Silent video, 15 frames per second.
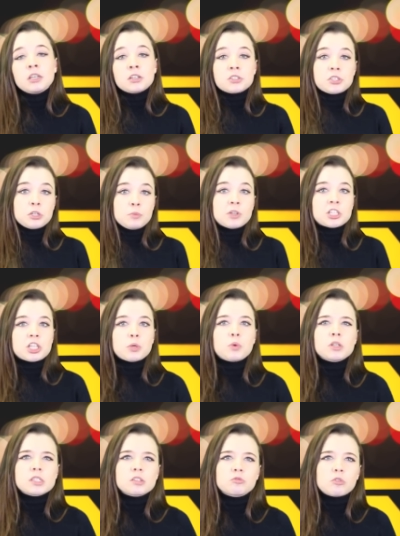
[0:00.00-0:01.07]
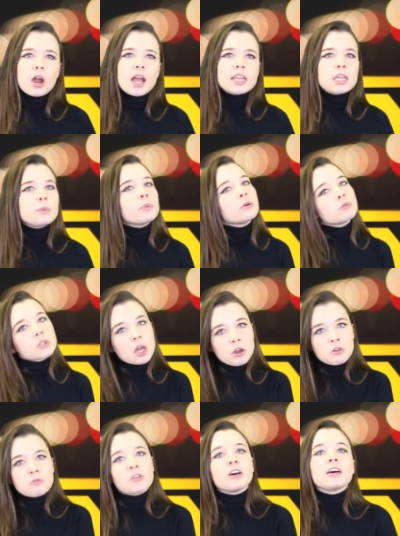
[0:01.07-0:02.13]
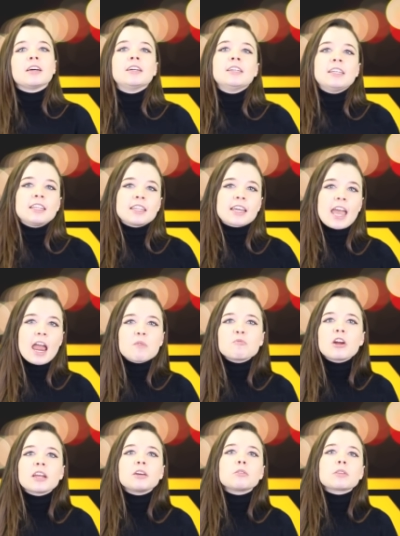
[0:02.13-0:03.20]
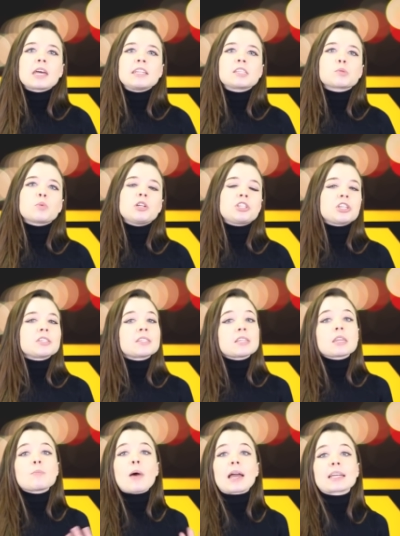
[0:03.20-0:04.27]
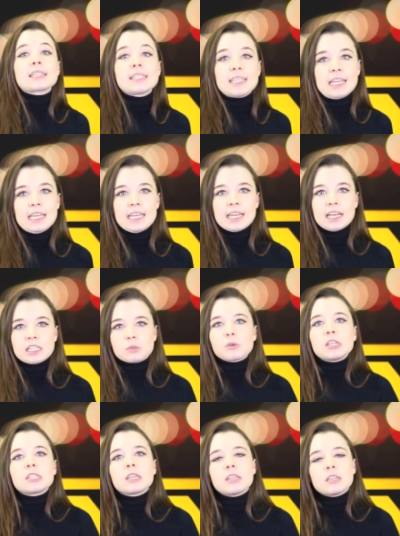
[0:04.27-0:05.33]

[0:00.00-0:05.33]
Assuming she wants a ride, he pulls over. The camera angle then switches to the back seat, as we see